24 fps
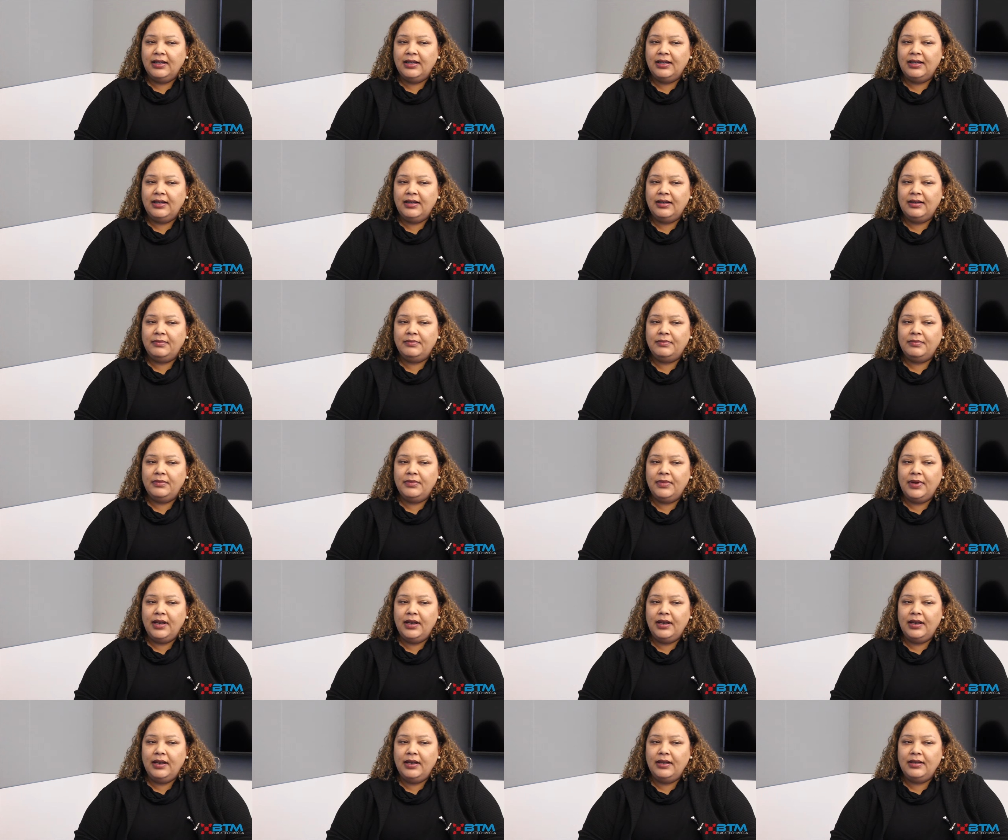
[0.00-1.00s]

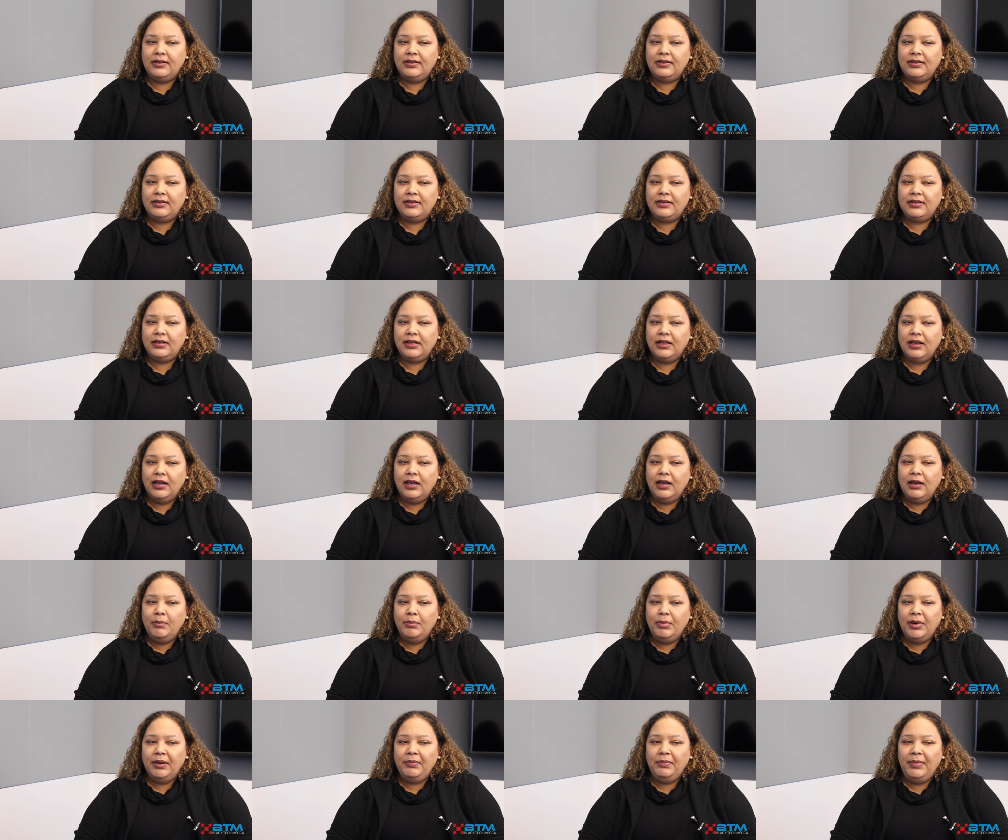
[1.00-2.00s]

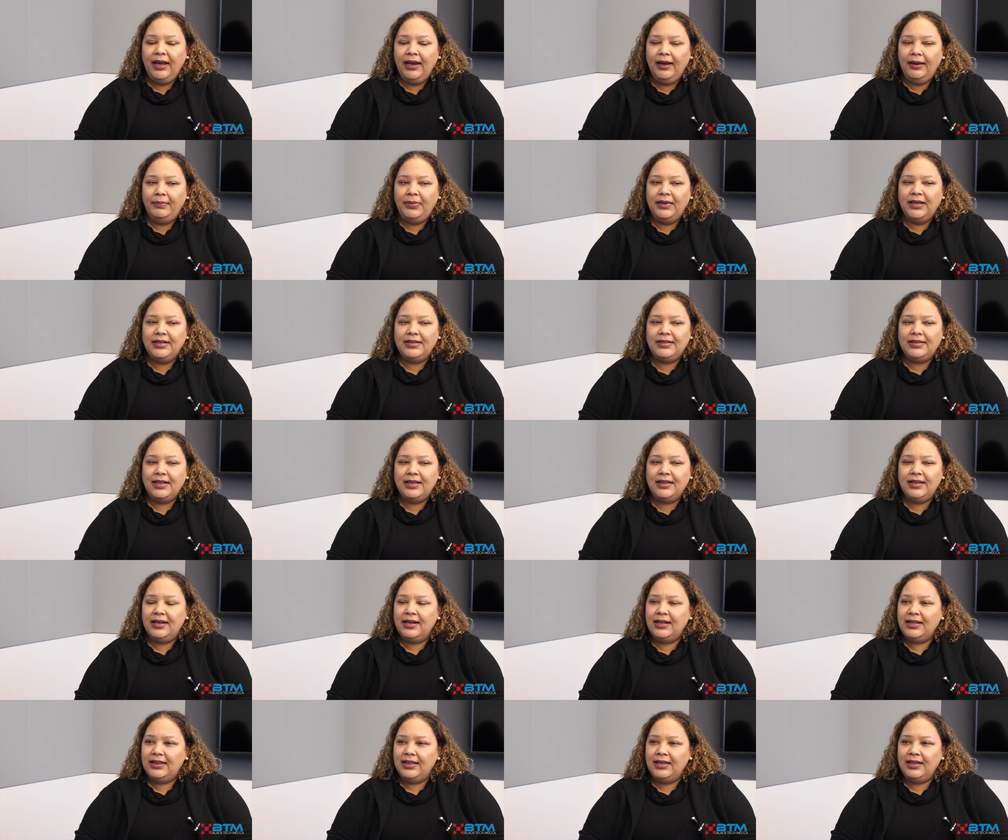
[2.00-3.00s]
But I'm happy to say
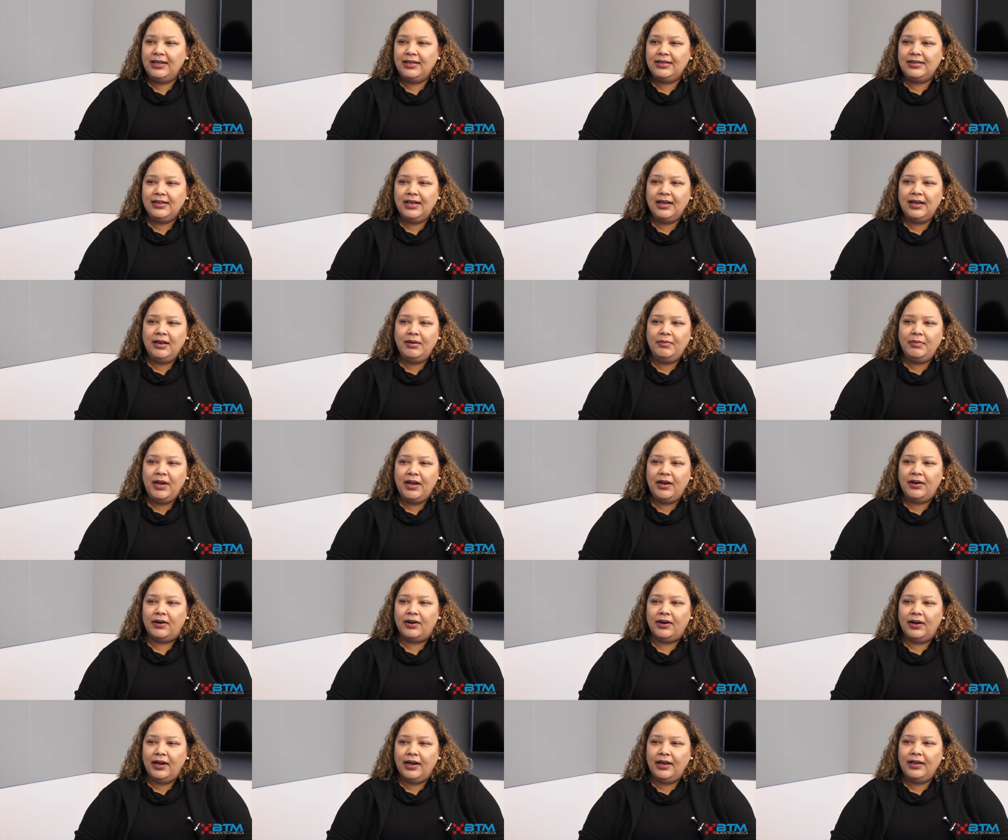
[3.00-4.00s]
that I think it's getting
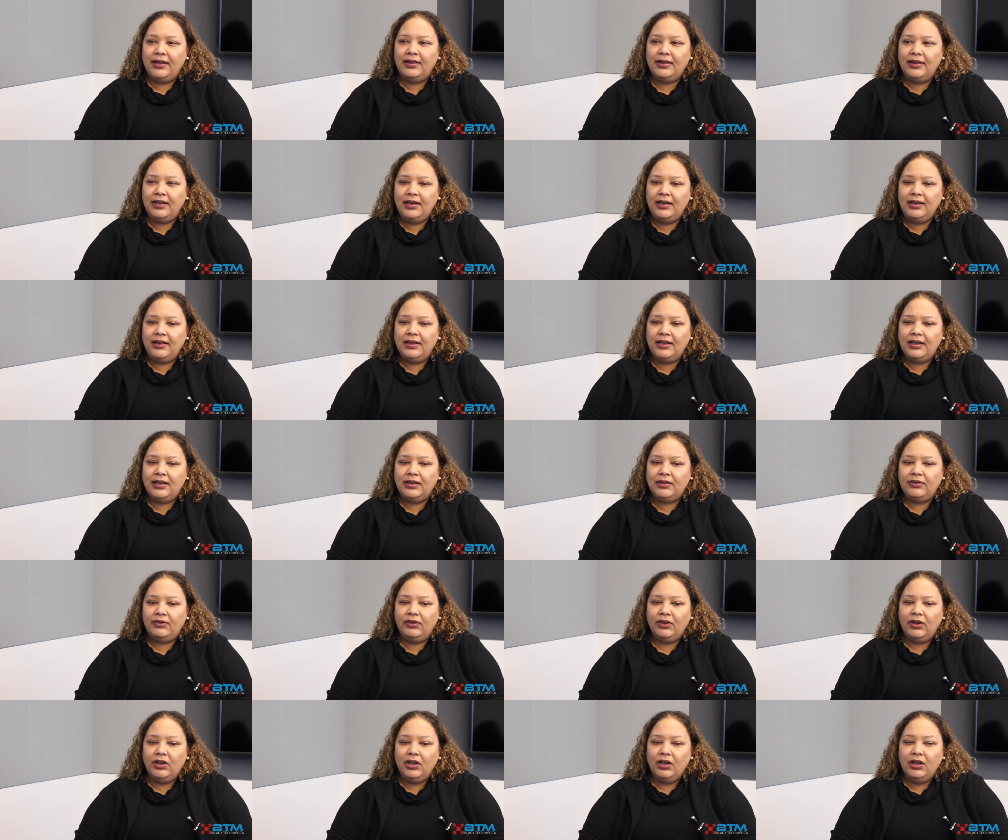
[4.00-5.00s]
better. I think
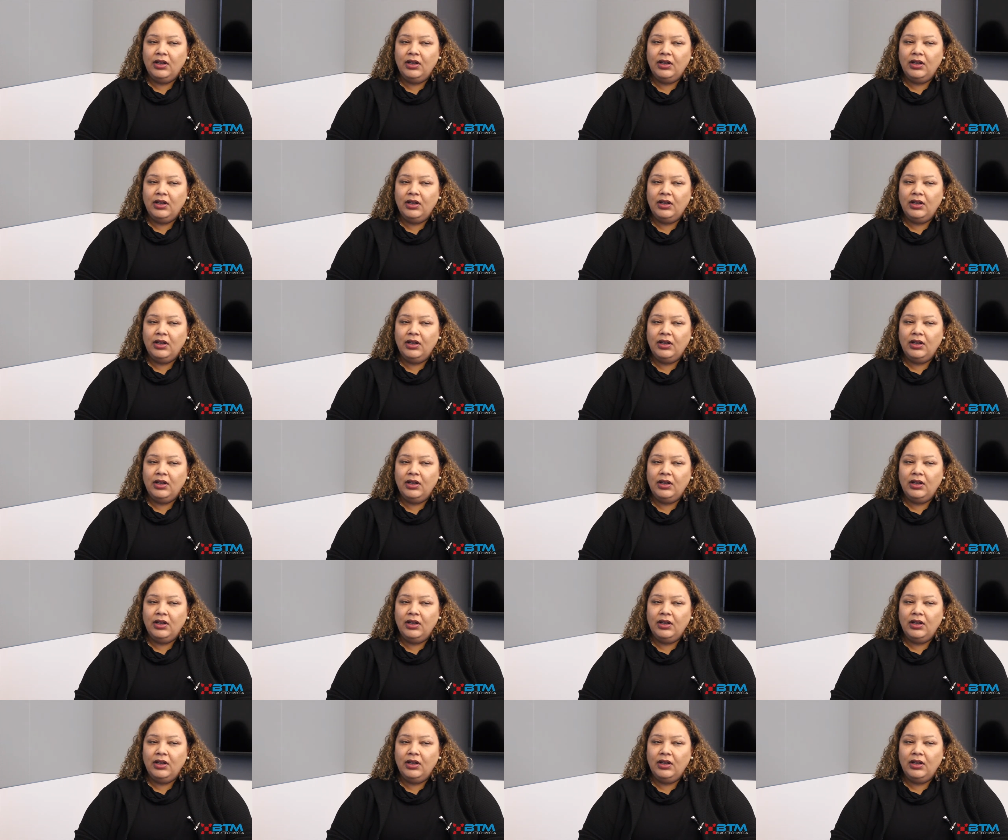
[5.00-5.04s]
that